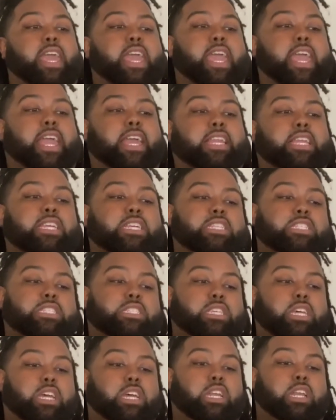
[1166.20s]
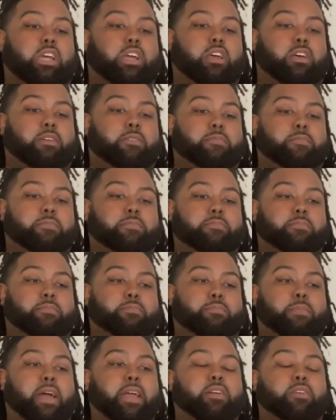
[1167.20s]
And he said,
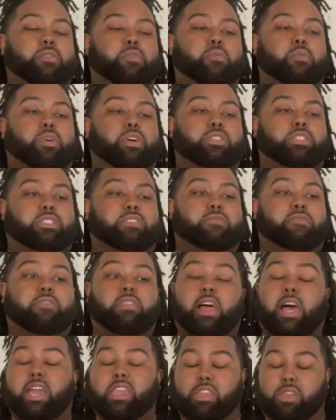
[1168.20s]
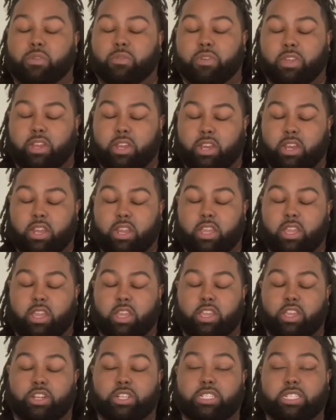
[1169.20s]
Michael wants to fly you and
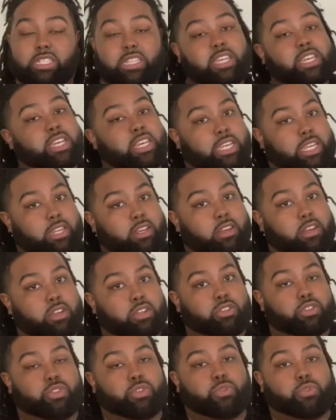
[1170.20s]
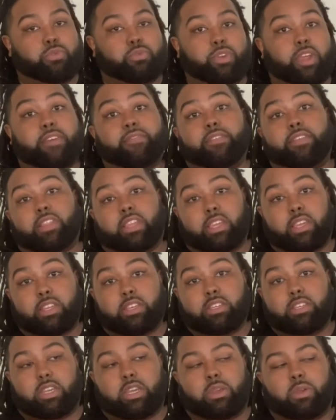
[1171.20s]
your son to
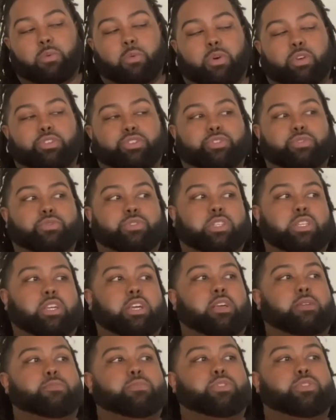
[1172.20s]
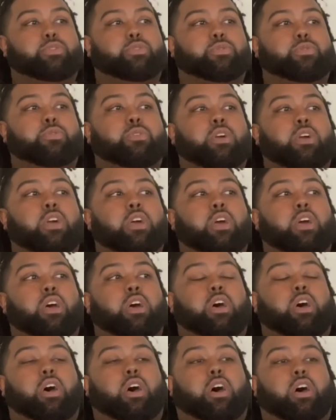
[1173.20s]
Neverland. He wants you to come to
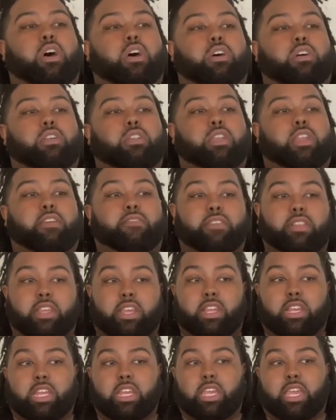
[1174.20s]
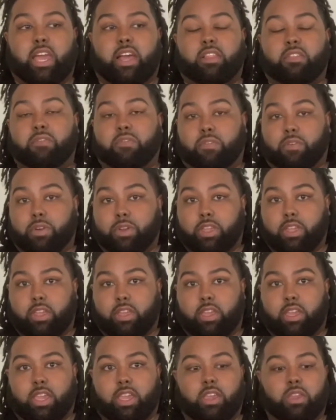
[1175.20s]
Neverland in
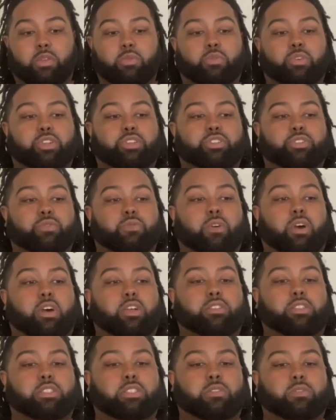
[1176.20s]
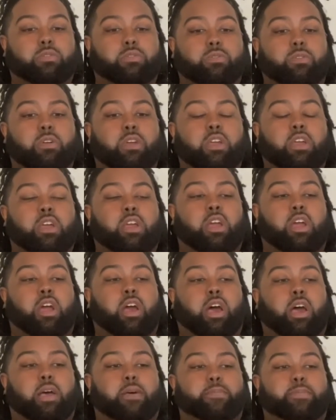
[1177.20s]
California, and he wants you all to
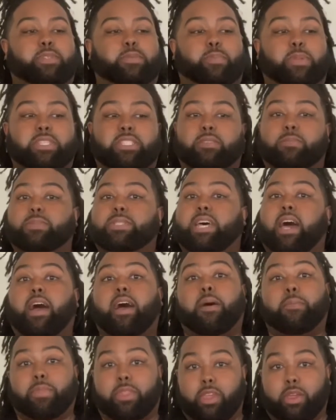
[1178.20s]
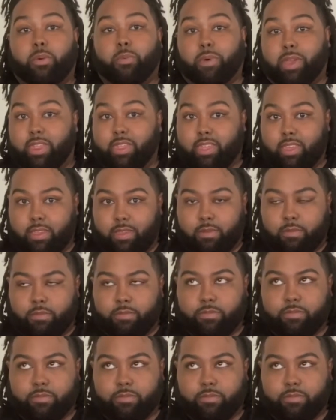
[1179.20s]
spend some time there with him.